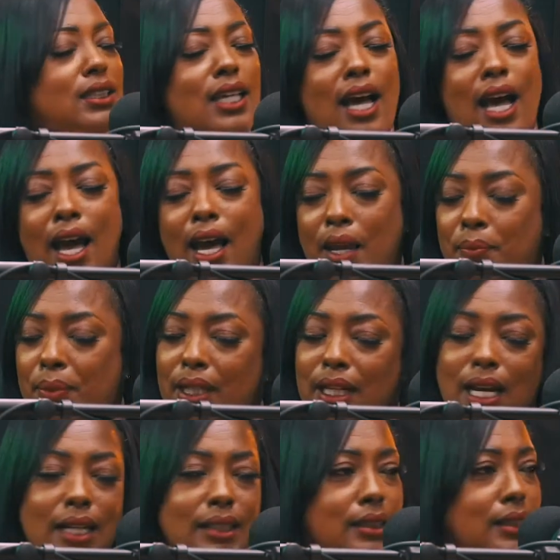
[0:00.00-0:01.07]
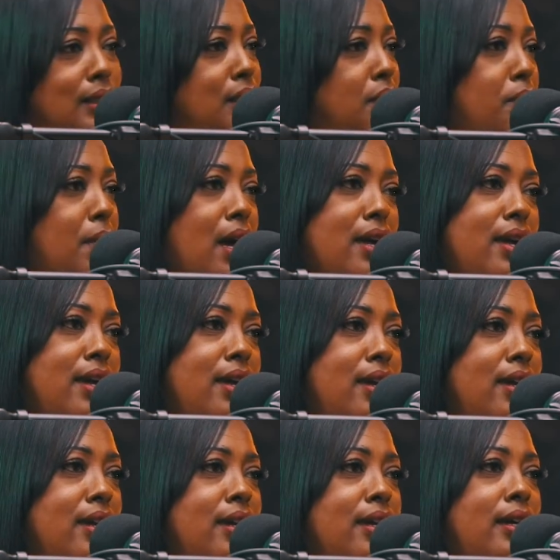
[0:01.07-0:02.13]
type of nonsense in my
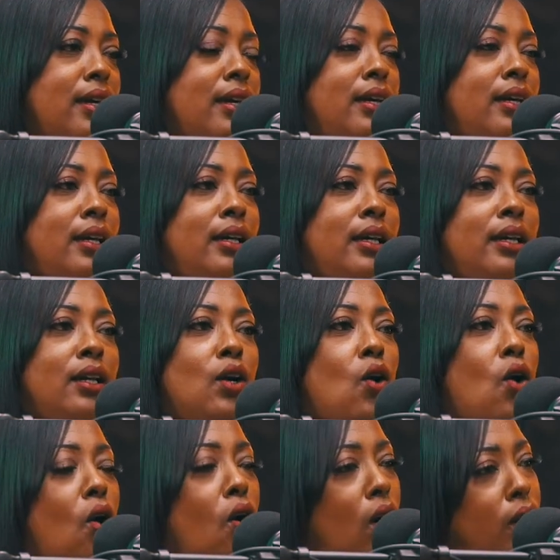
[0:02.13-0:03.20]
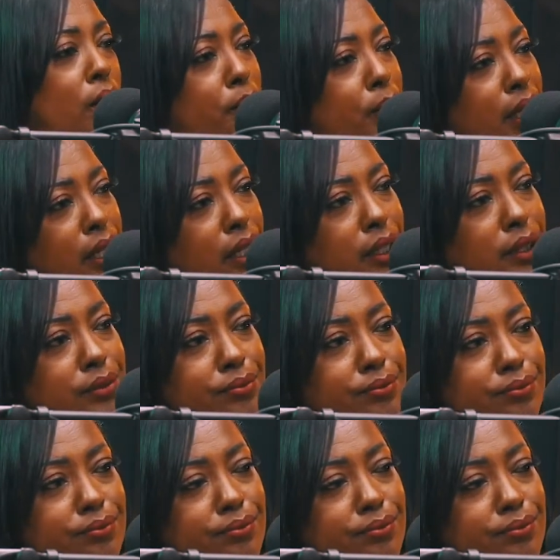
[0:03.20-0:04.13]
head. Called a man.